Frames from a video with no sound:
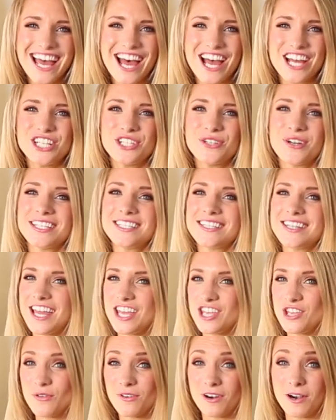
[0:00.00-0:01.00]
I trust
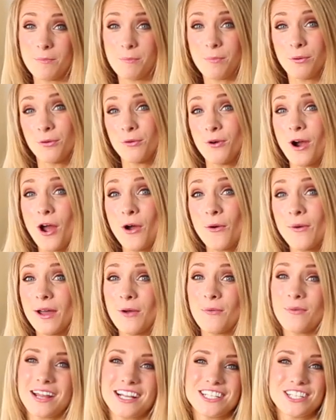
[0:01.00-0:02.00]
that you are a pro
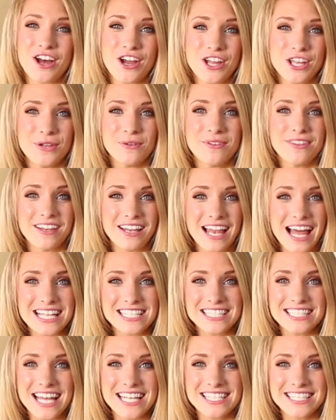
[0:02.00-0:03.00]
at what I taught you in the
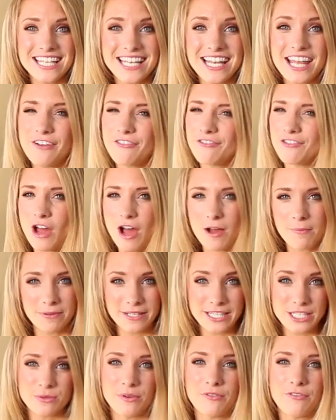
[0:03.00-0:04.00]
last lesson. If not,
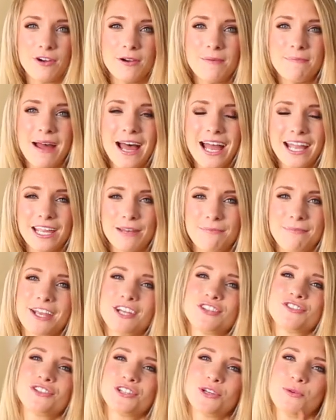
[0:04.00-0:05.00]
please refer back and
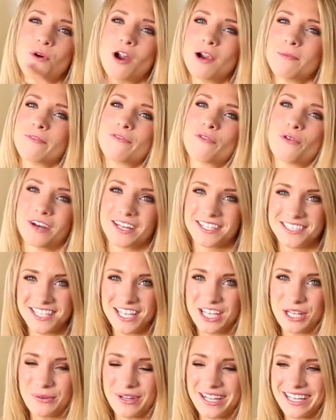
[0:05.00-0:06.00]
make sure you are before
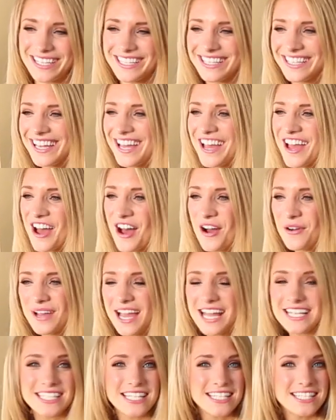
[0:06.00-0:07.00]
continuing.
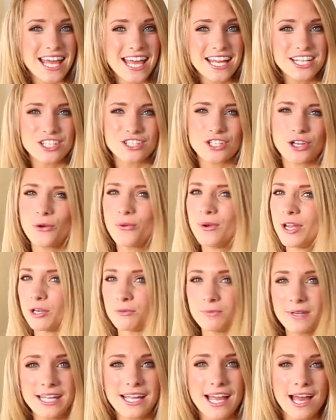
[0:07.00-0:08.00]
Okay, today just a quick
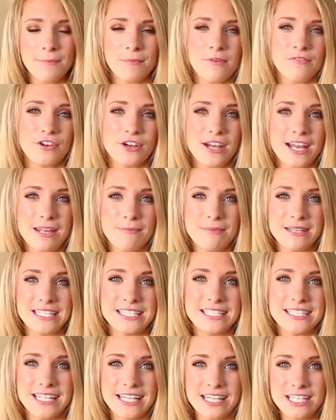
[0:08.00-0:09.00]
recap of your
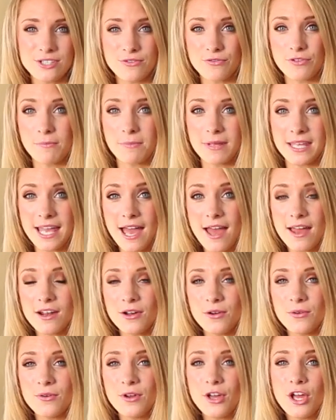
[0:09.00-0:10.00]
ABCs for
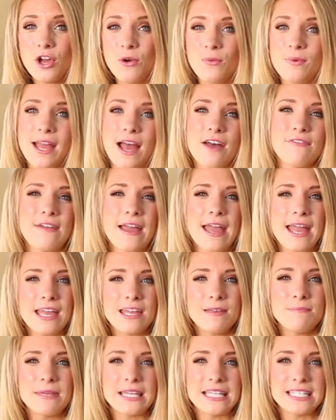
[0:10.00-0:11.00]
piano. We have
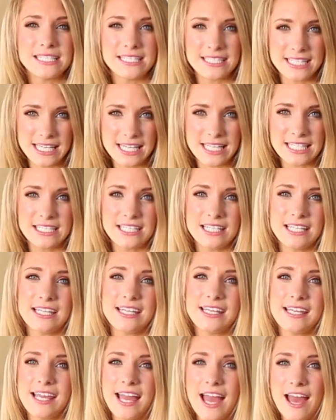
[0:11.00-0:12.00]
A, B, C, D,
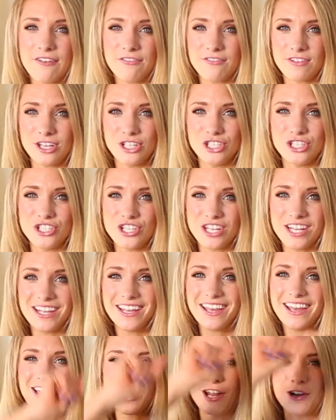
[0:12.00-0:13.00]
E, F, and
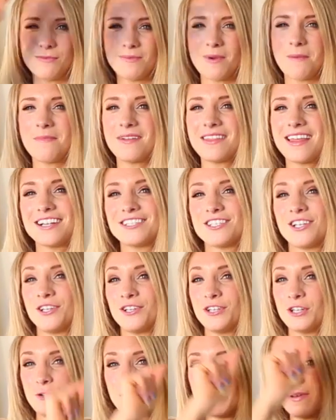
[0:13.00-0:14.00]
G. And remember, that's
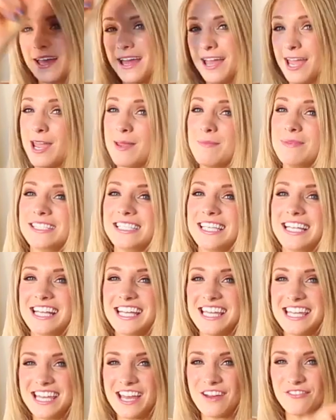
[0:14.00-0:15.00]
a loop. A, B, C,
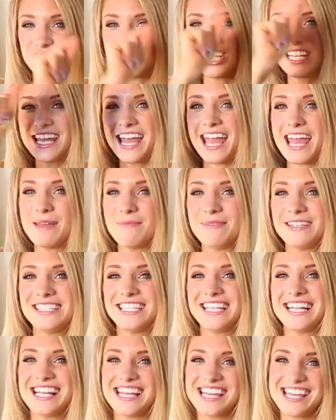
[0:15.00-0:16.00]
D, E, F, G, A, B,
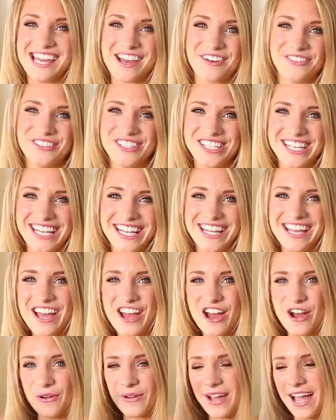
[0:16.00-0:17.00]
C, D, E, F, G.
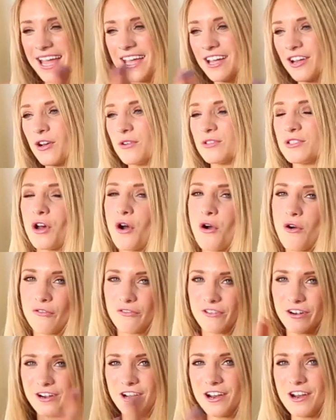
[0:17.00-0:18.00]
Okay, it goes
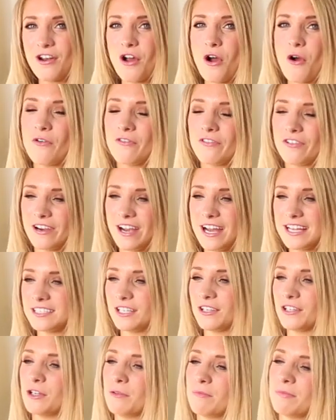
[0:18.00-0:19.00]
over and over as
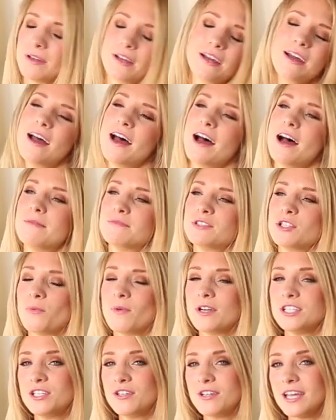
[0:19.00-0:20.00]
a loop. So
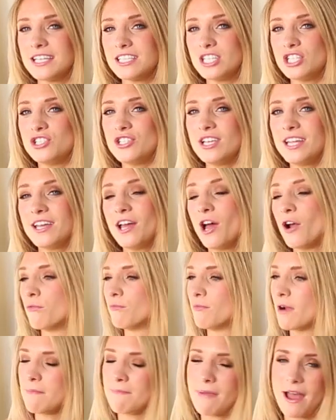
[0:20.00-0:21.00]
once you get to G,
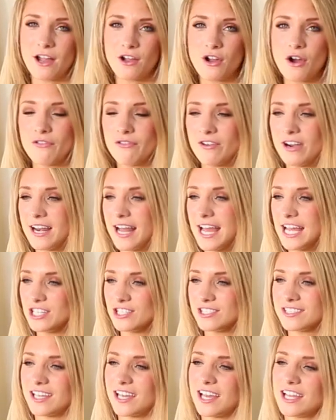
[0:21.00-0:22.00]
right back over at A,
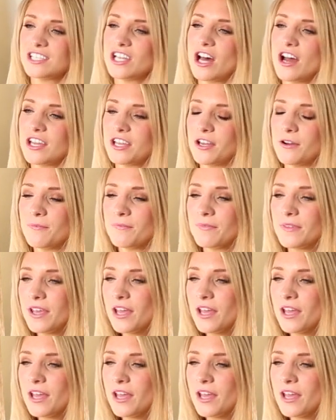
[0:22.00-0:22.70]
just like I taught you.